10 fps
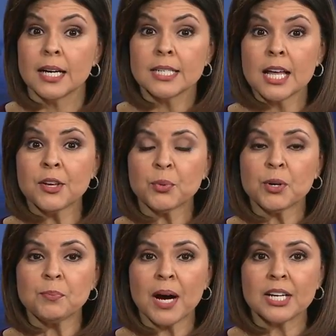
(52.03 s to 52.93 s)
Another
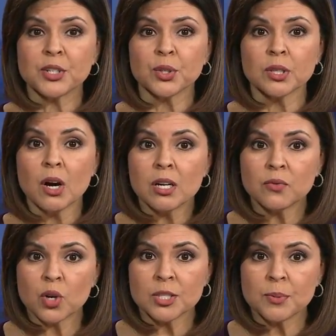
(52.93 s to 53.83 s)
reminder law
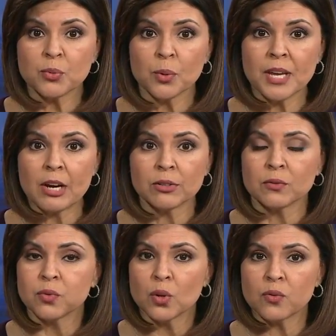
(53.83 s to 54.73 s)
enforcement will be out
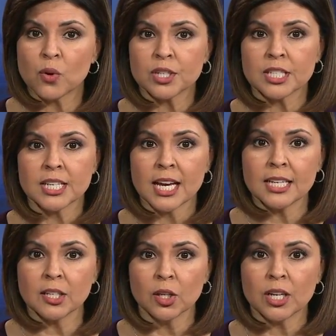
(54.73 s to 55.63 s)
in full force
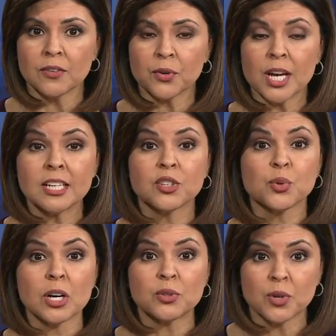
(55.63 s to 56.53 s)
tonight looking for any drunk